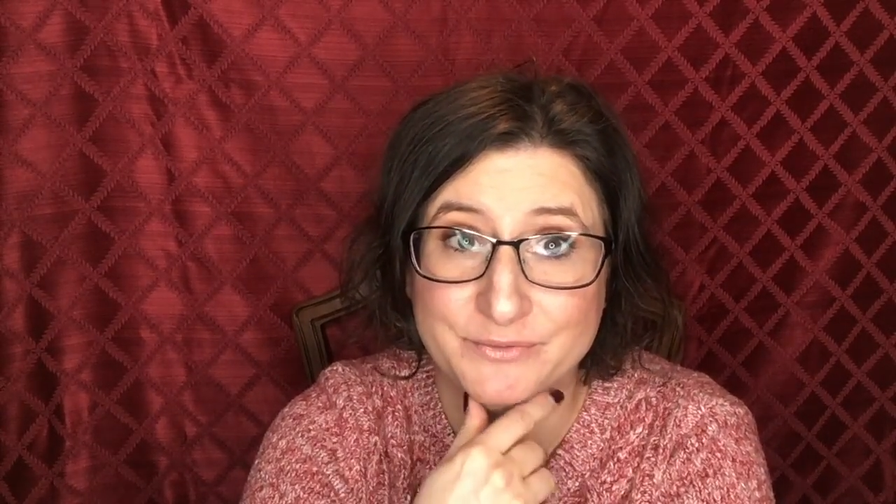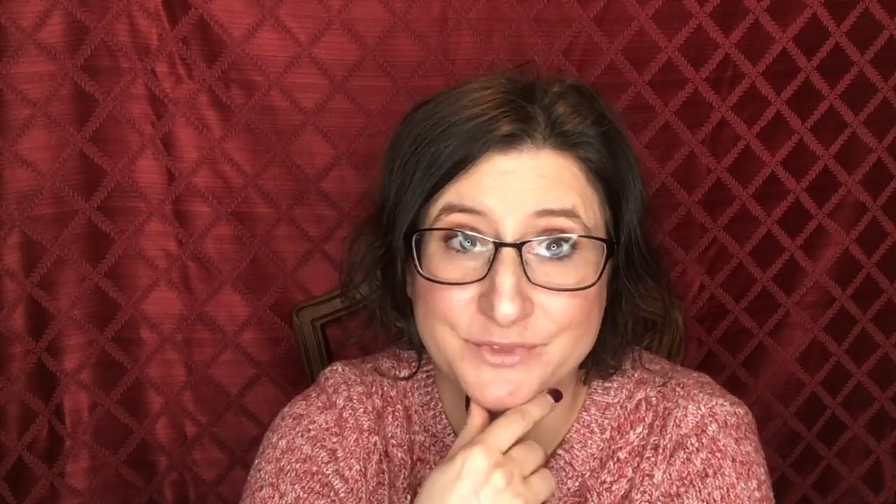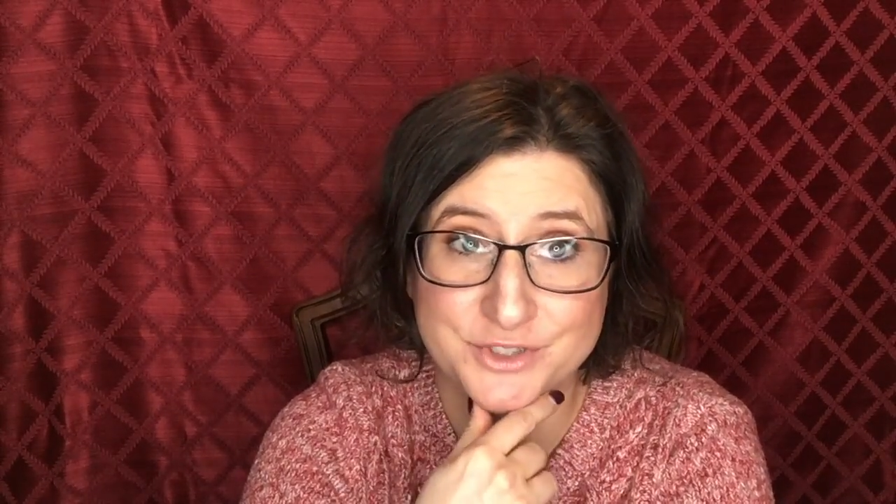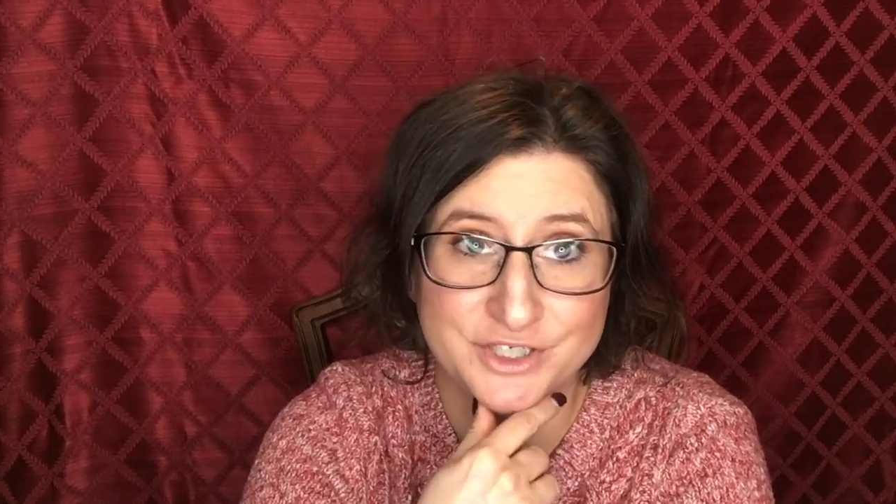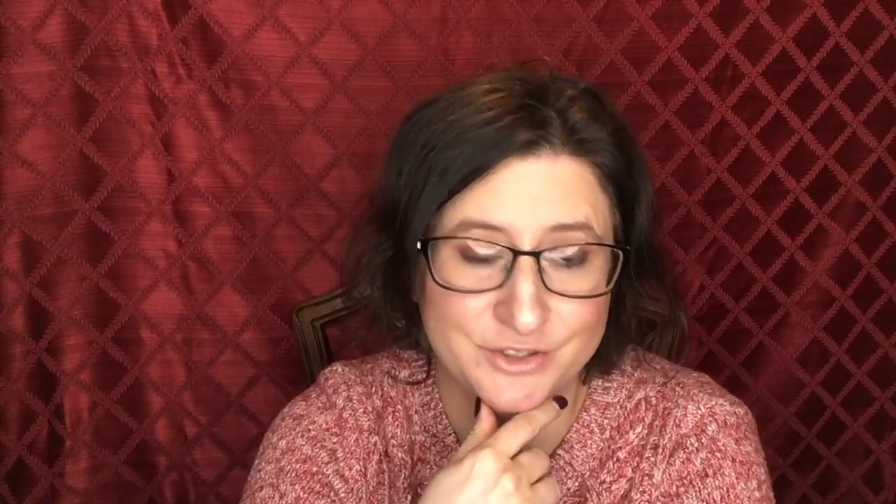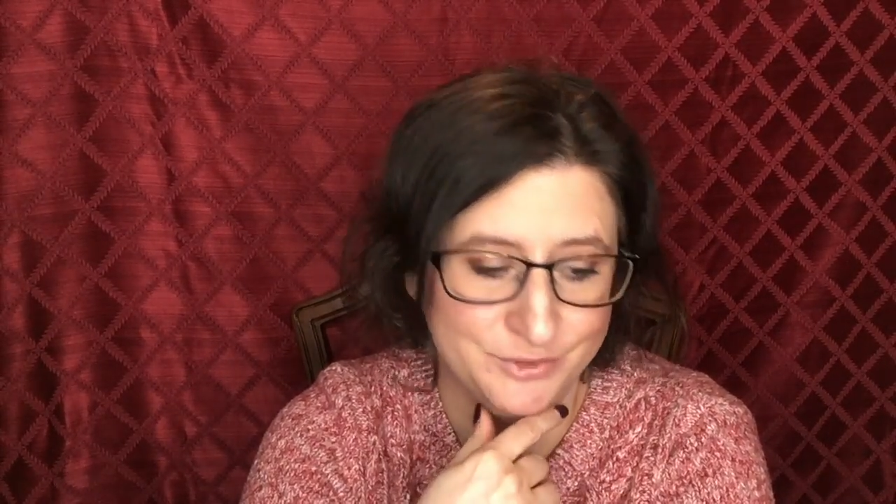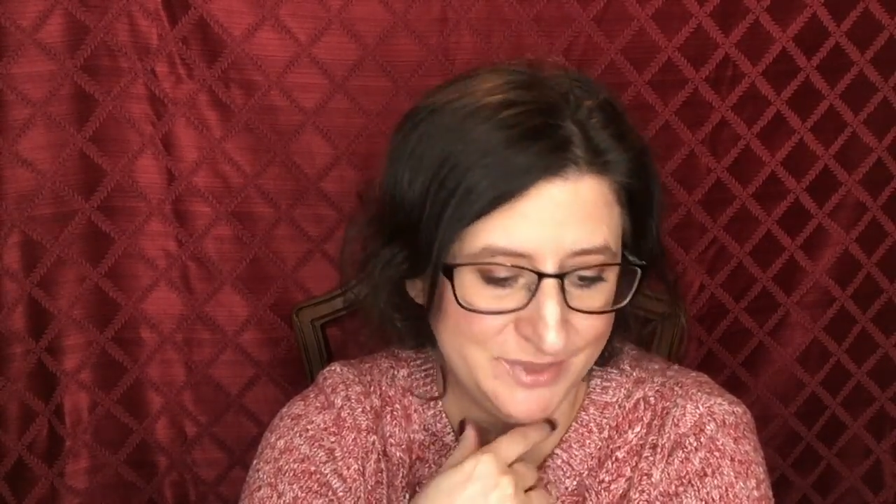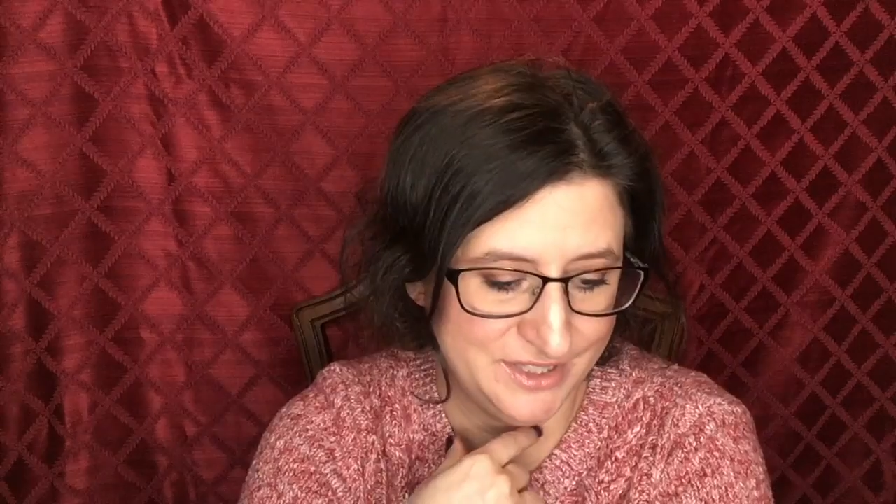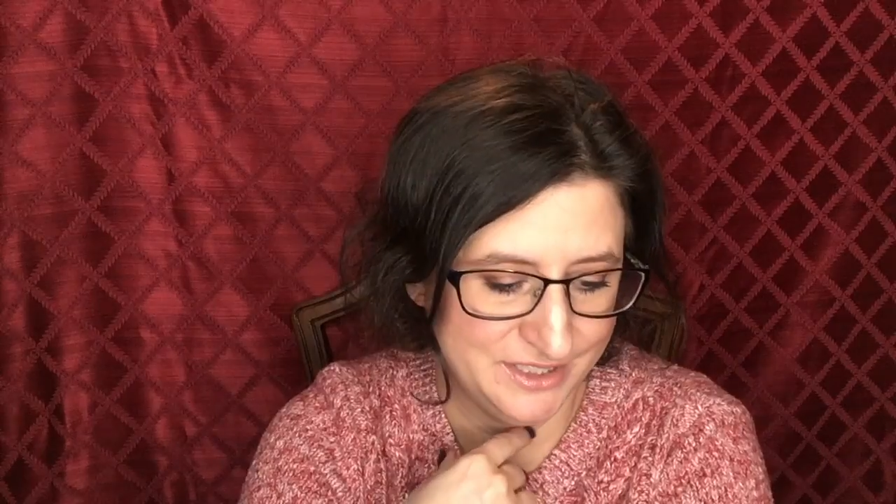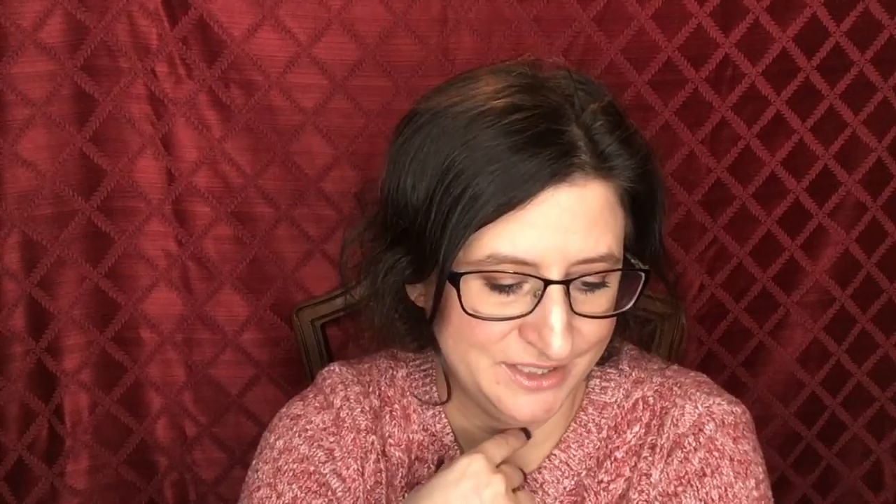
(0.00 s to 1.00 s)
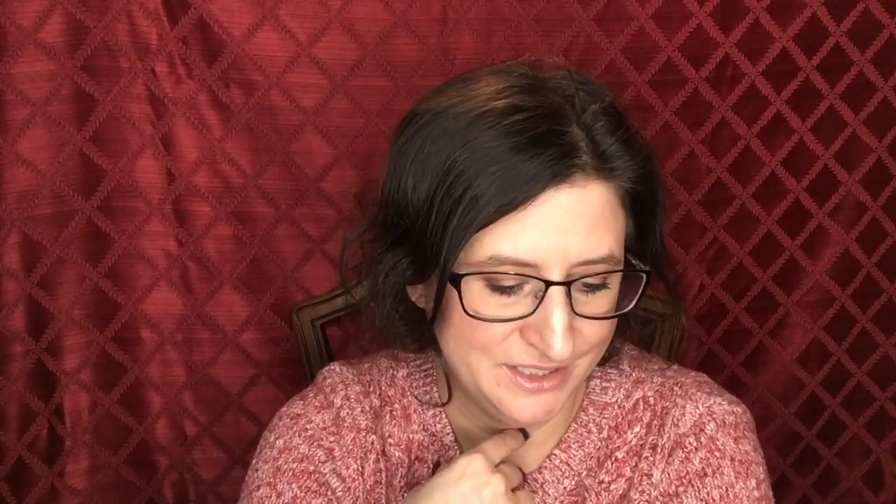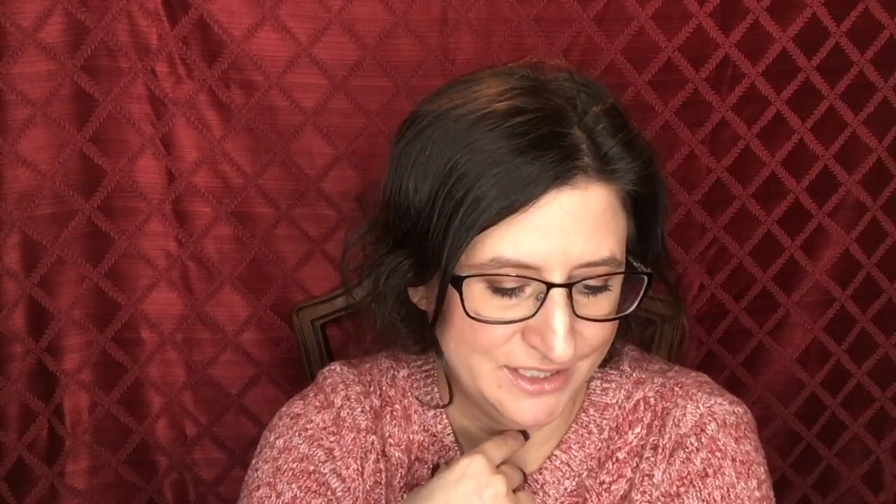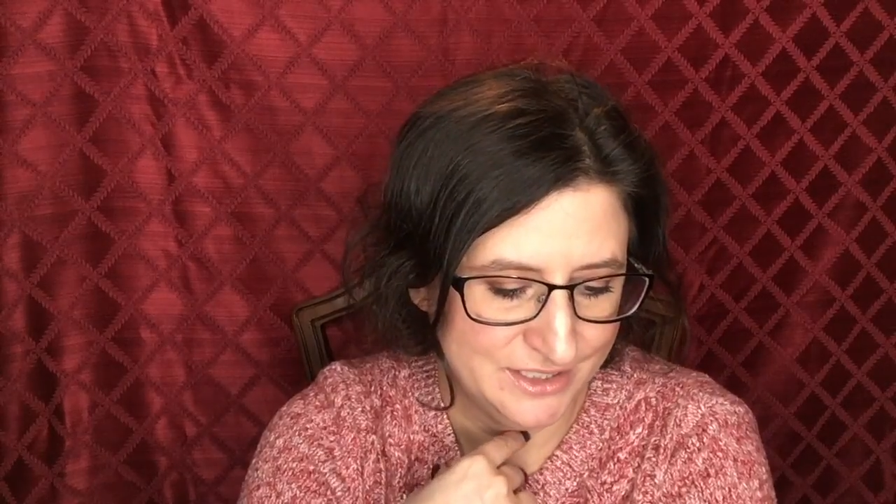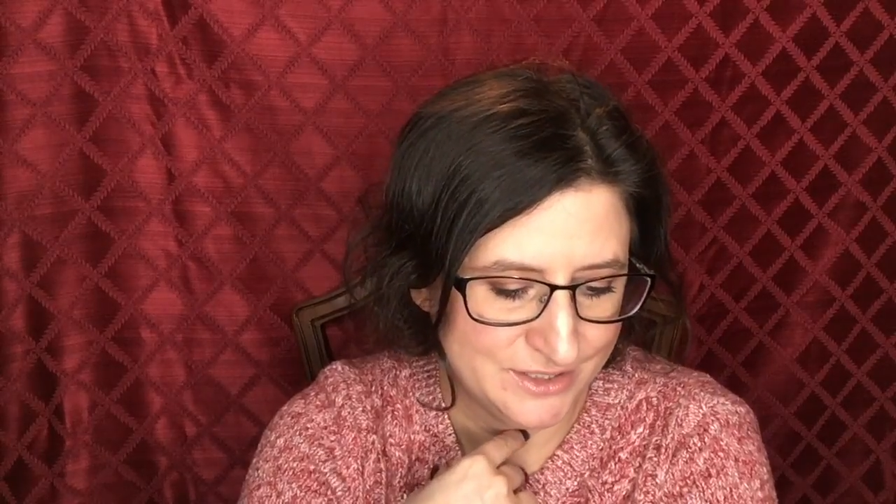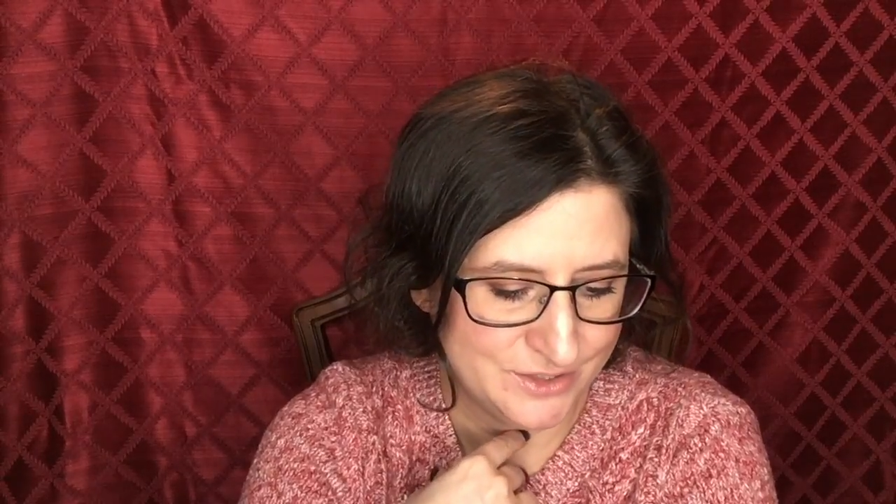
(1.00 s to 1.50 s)
struggled with it,
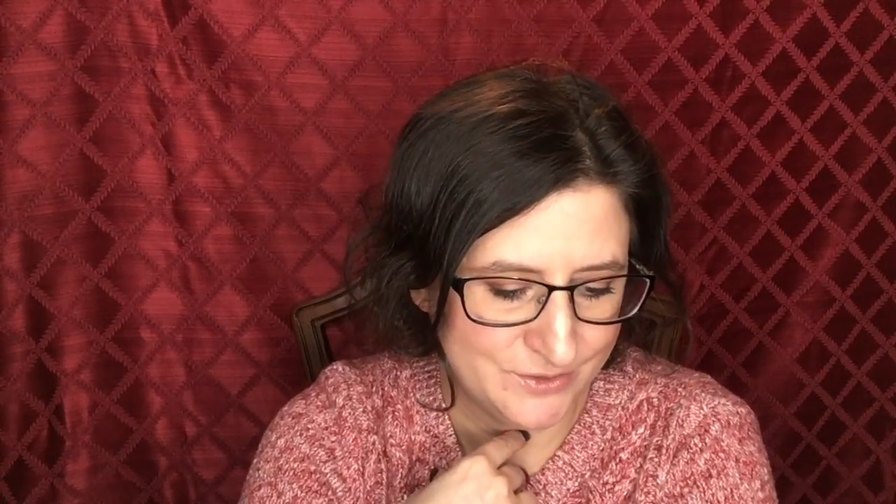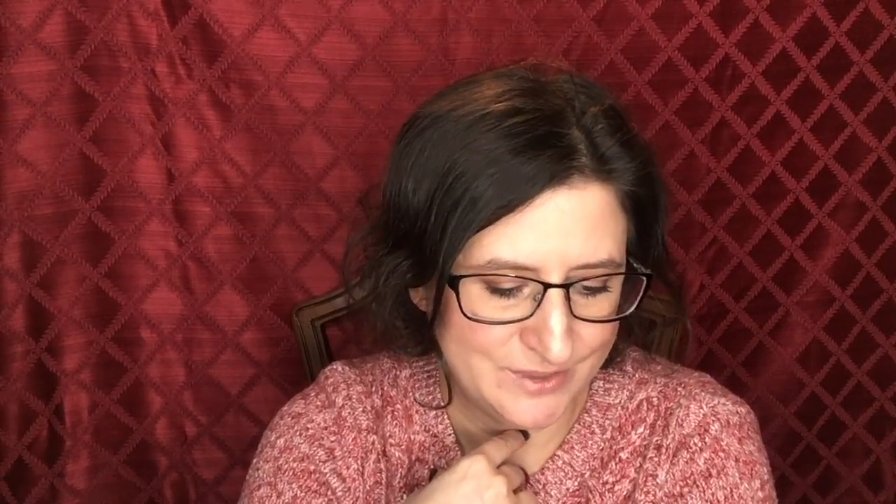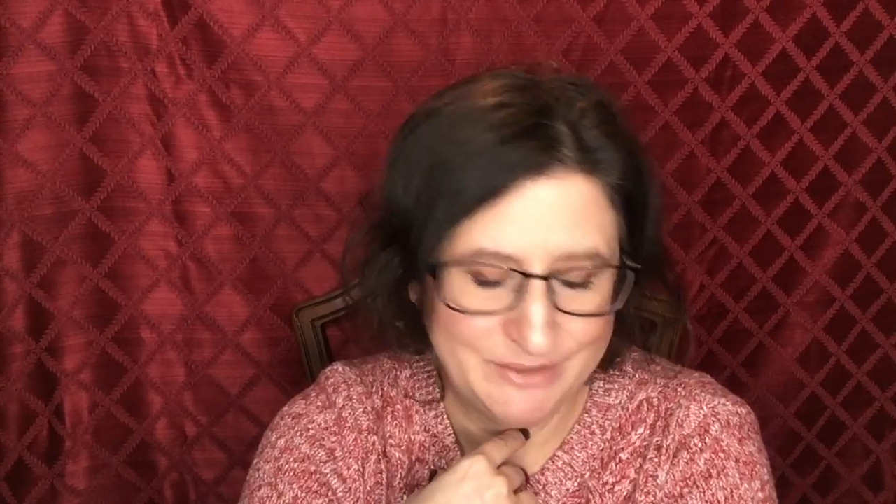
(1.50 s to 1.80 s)
so